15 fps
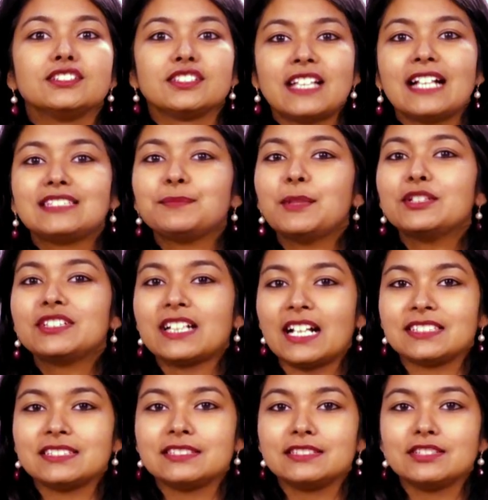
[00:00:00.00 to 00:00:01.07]
So that's about
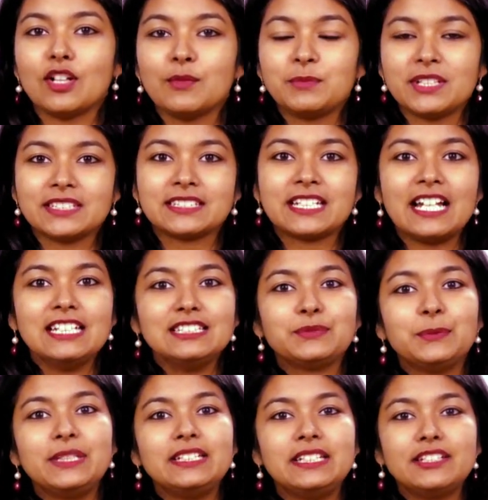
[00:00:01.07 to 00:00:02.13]
classes and objects
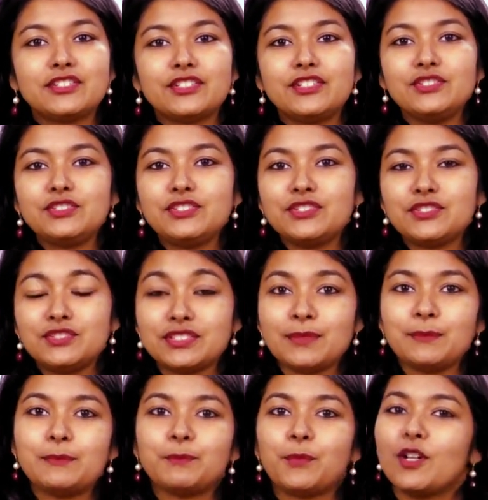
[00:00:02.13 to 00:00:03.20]
guys. We'll introduce you to
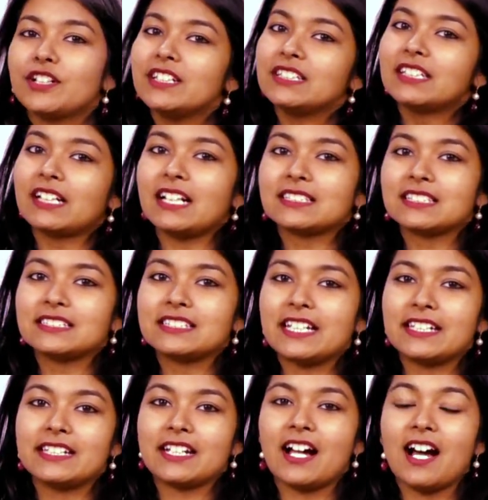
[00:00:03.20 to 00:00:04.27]
some important classes
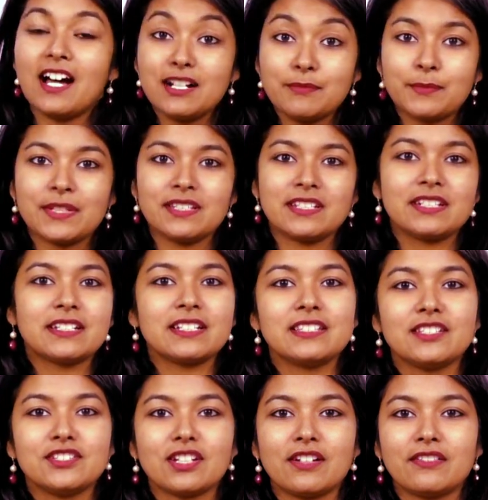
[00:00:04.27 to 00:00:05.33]
that are present
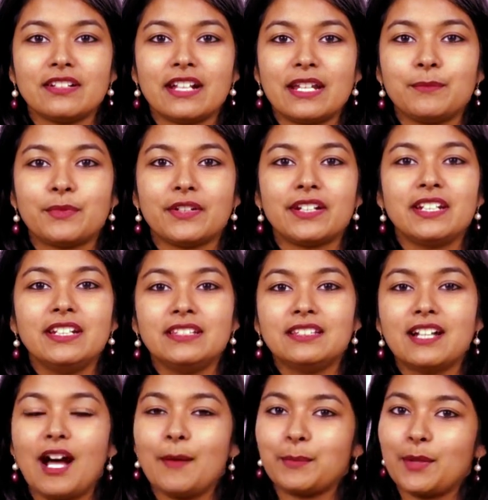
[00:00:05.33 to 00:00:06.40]
in the Java library in
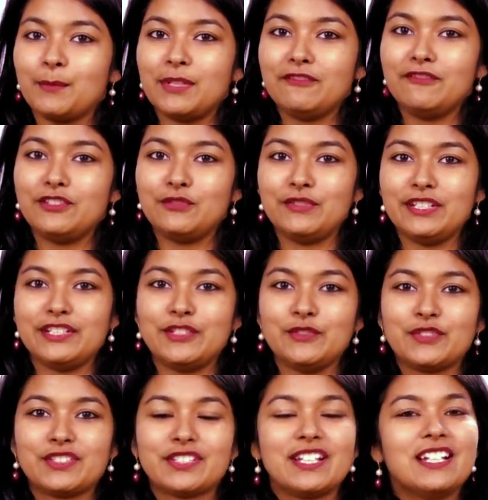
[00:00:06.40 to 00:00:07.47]
the upcoming few
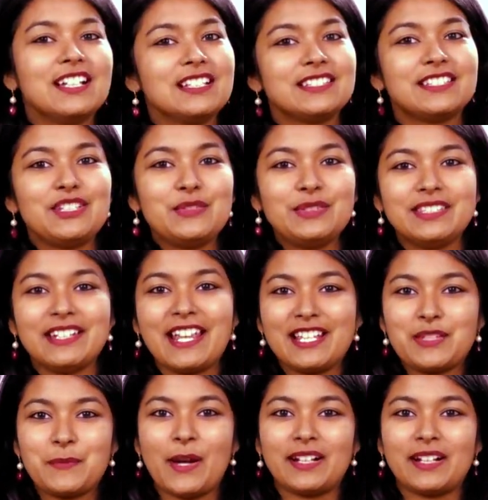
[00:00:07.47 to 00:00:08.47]
videos. See you in the next